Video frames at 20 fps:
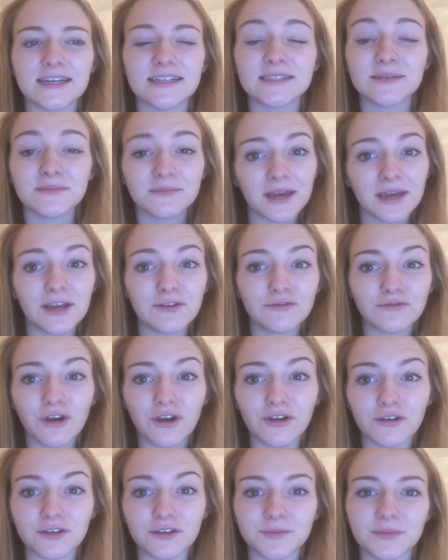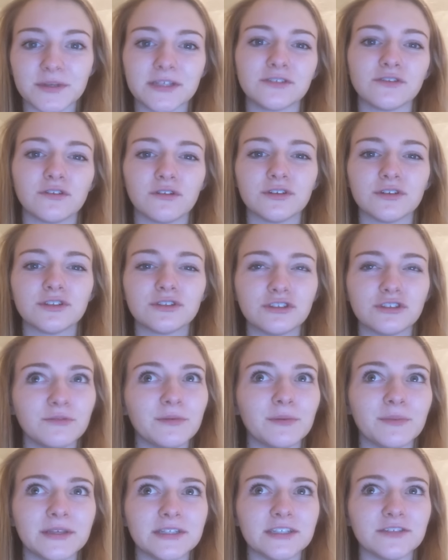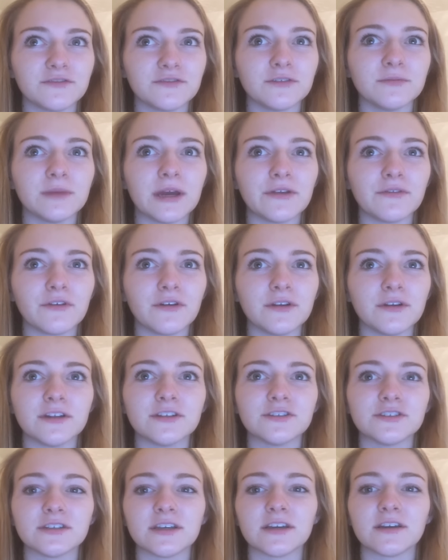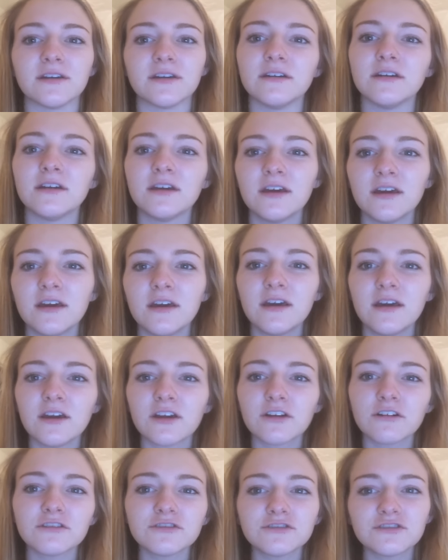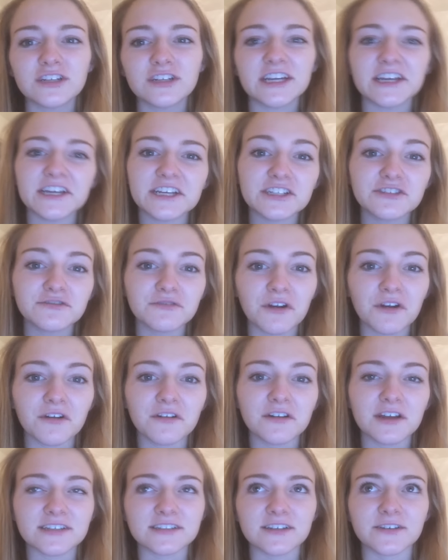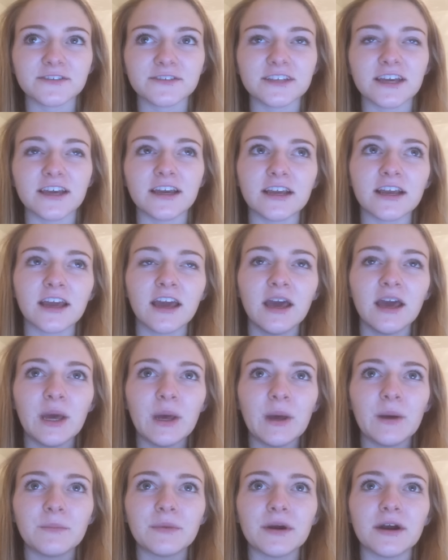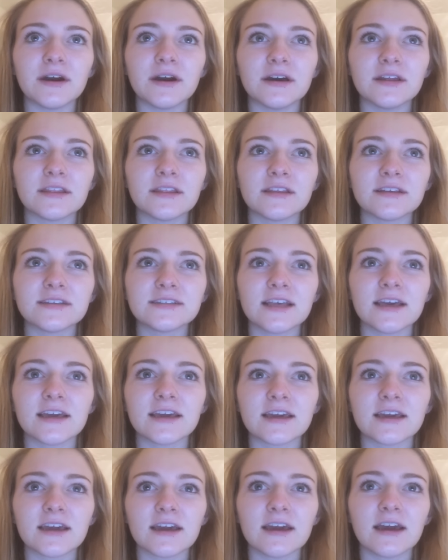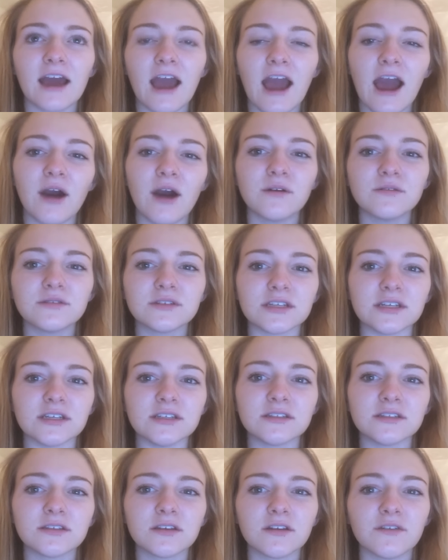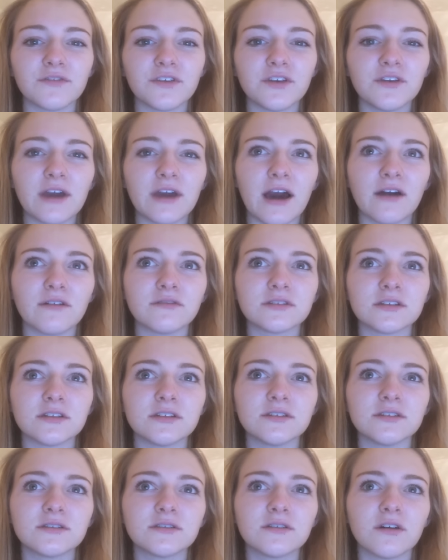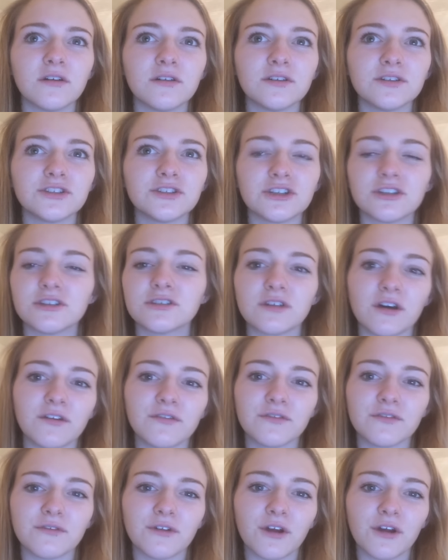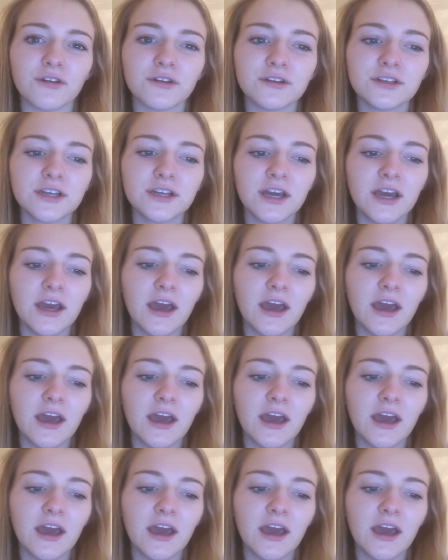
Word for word: it's a main road, but it's not super busy for a main road, it's just like a country-ish road, as I was saying, but there's like houses, a few houses just off the road,